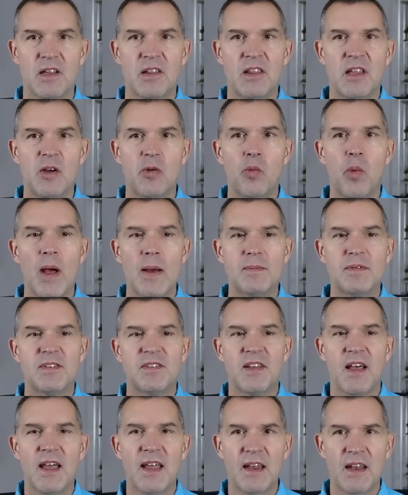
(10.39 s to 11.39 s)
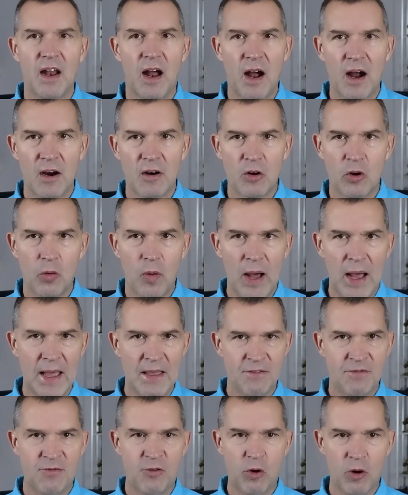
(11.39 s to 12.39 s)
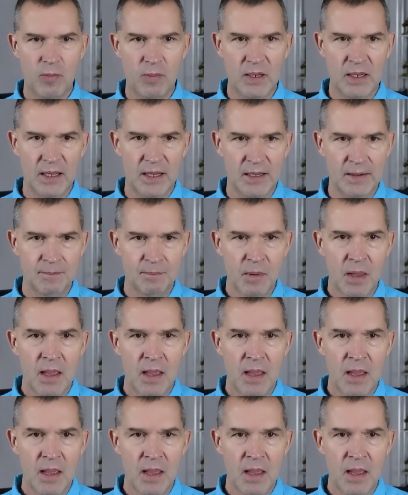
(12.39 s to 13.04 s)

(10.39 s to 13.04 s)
the website ROI formula,